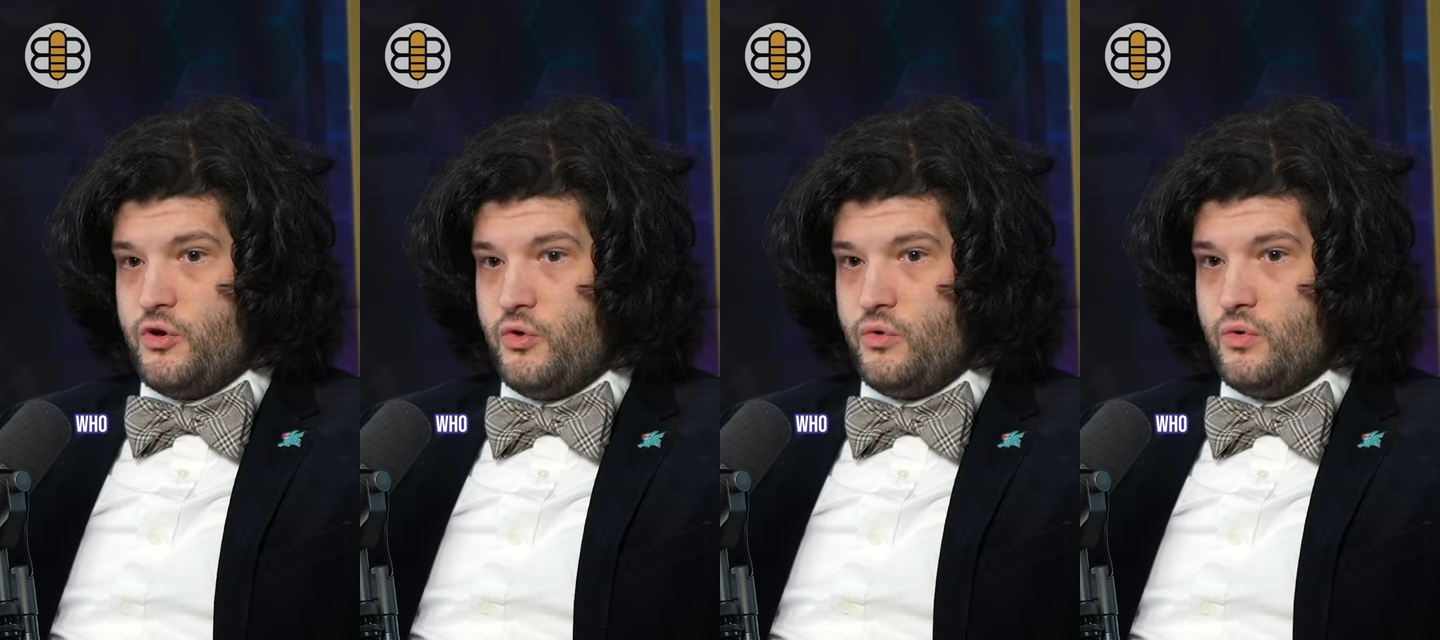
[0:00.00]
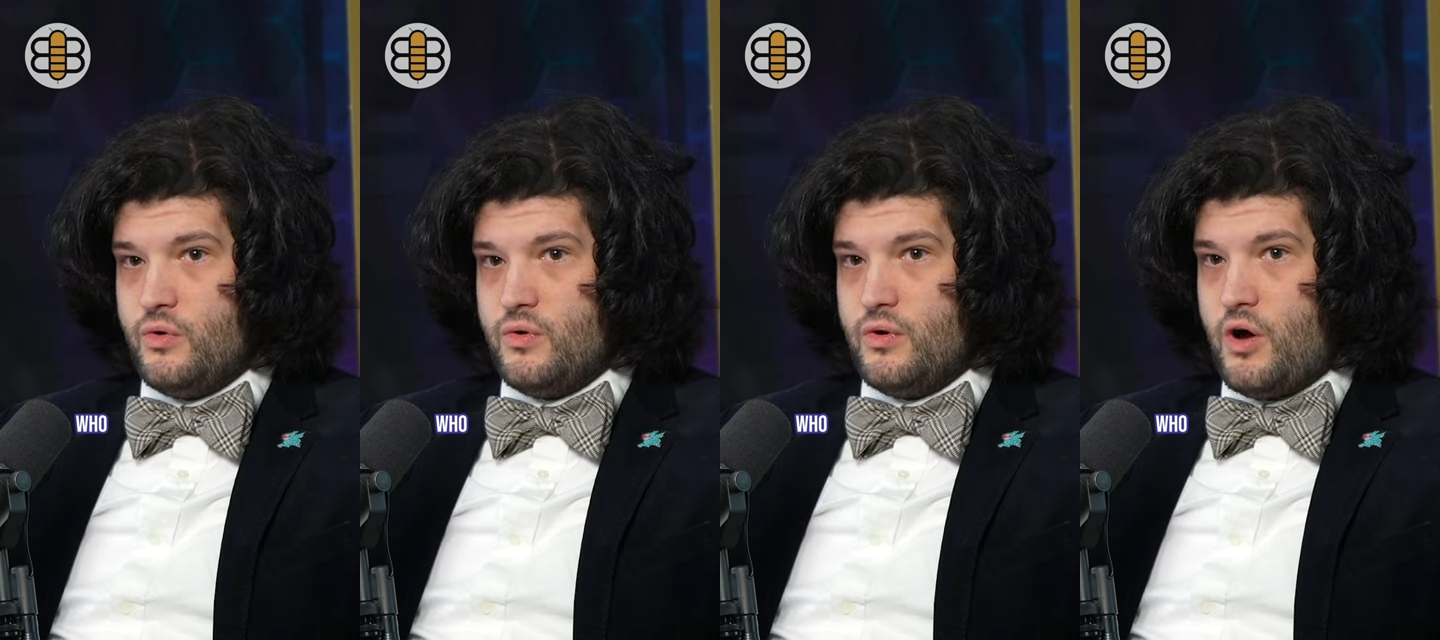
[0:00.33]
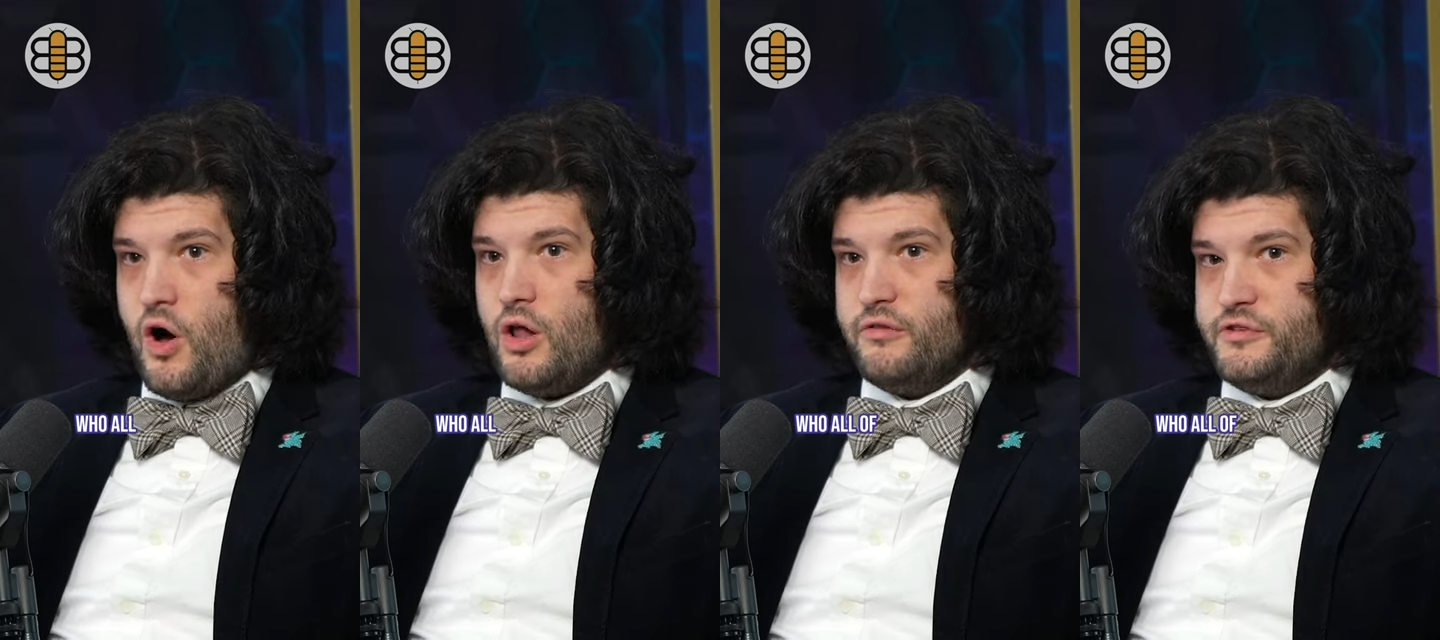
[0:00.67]
who
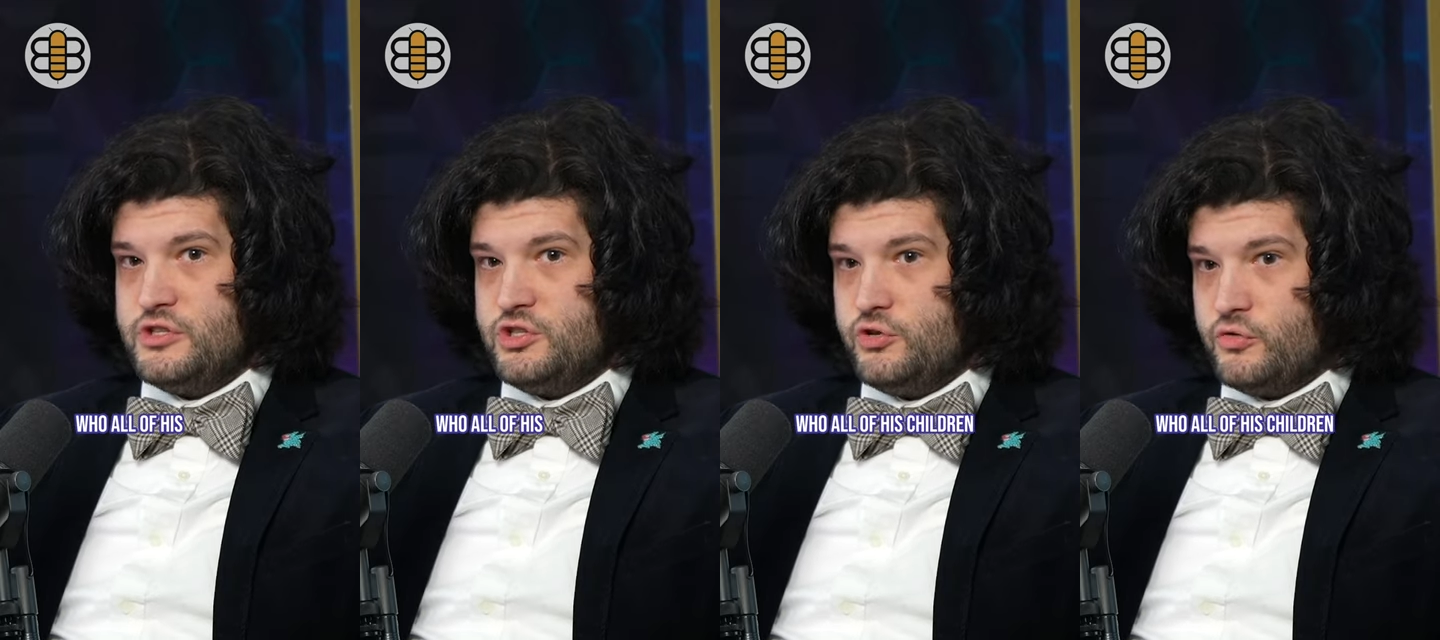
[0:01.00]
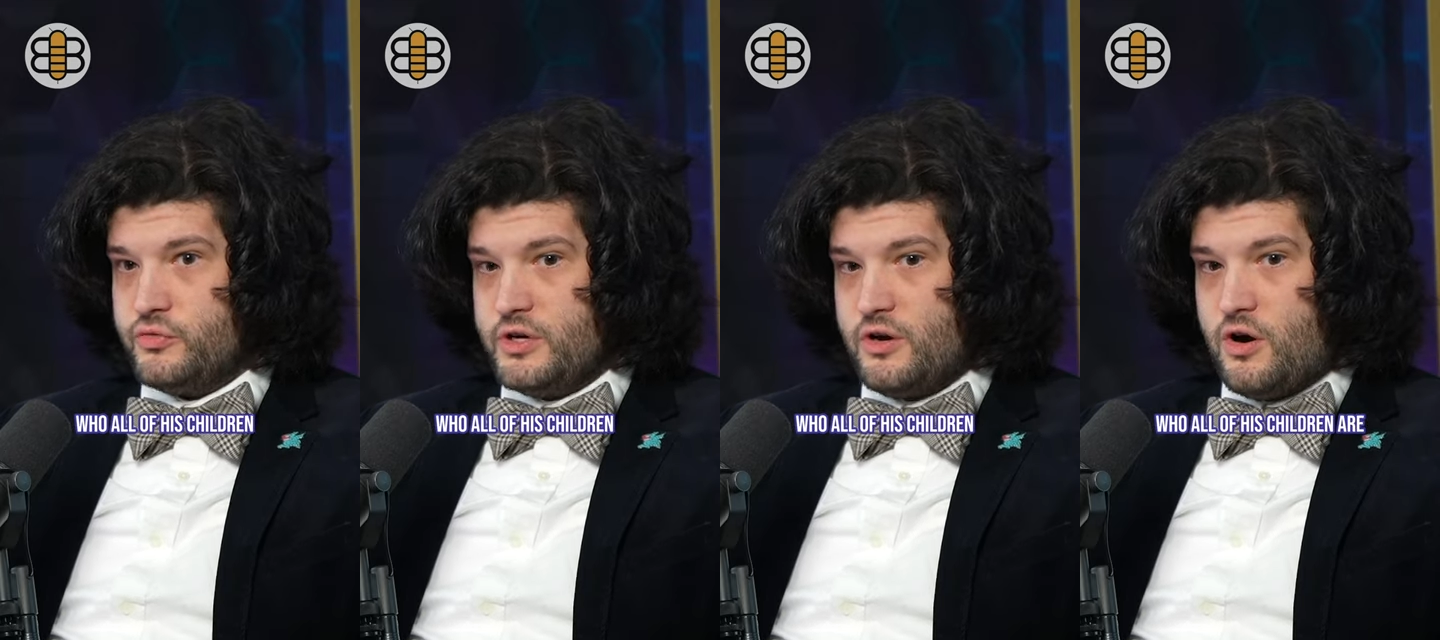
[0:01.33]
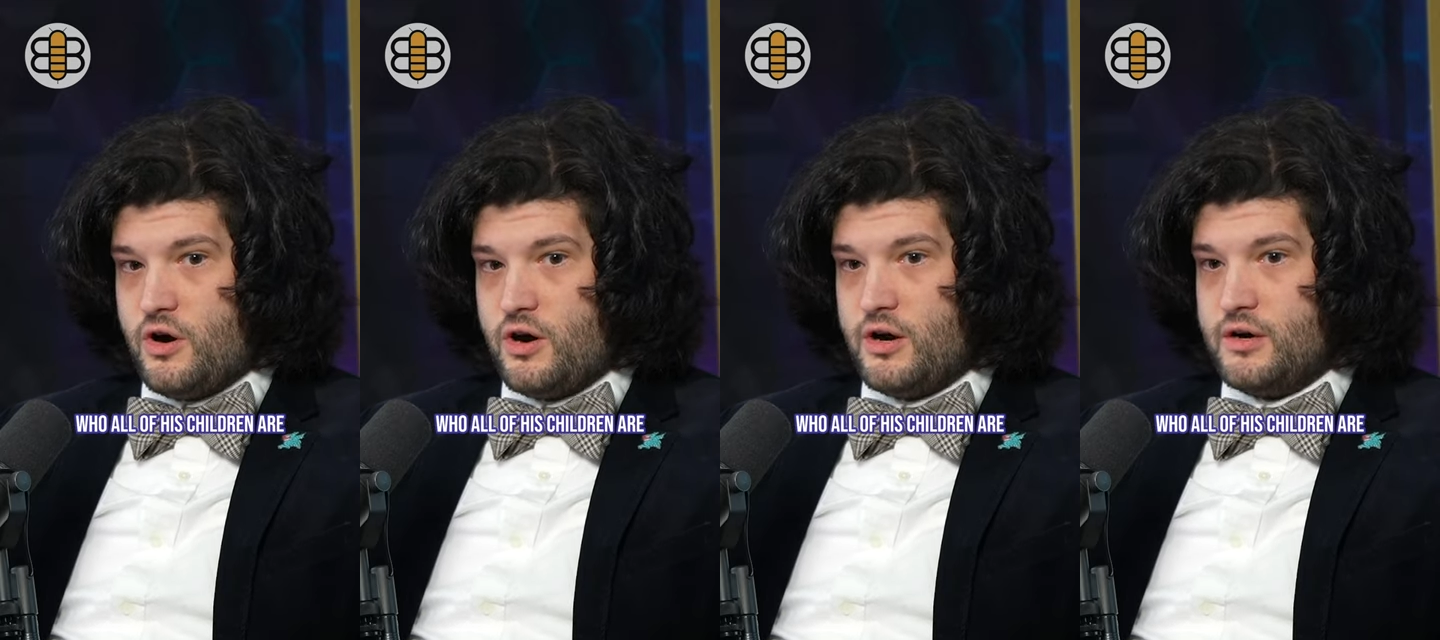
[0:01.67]
all of his children
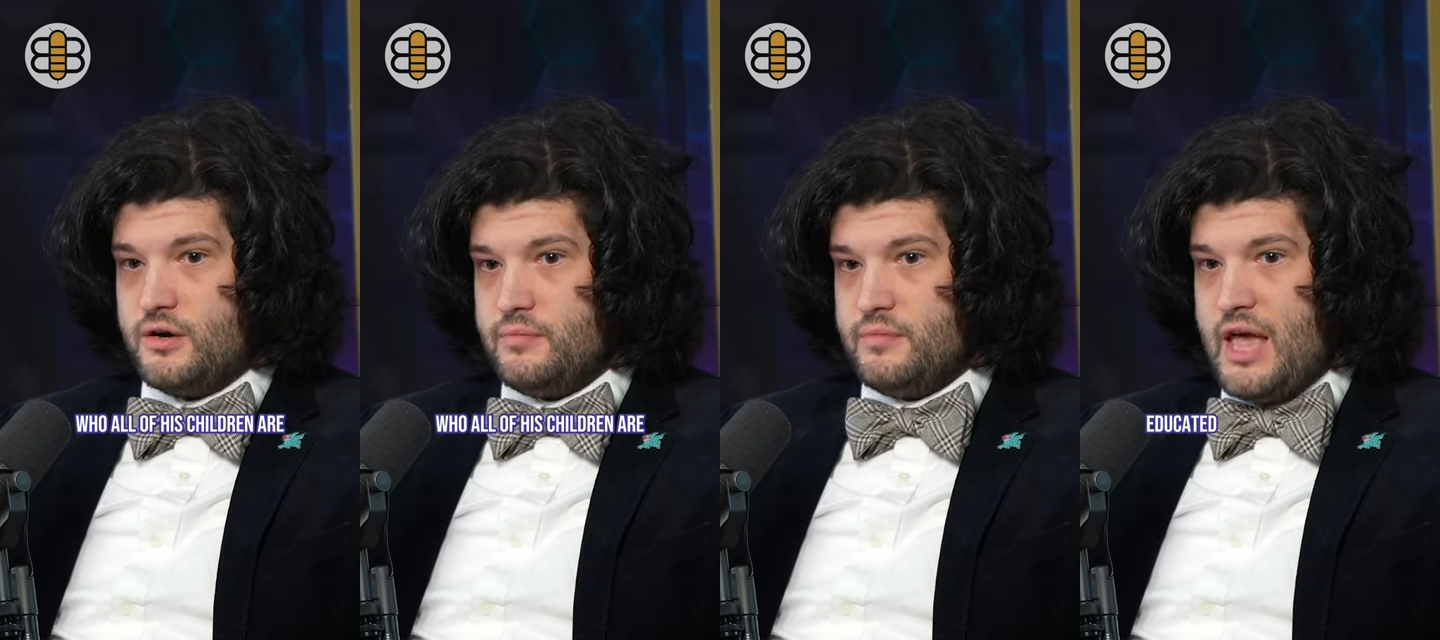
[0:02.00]
are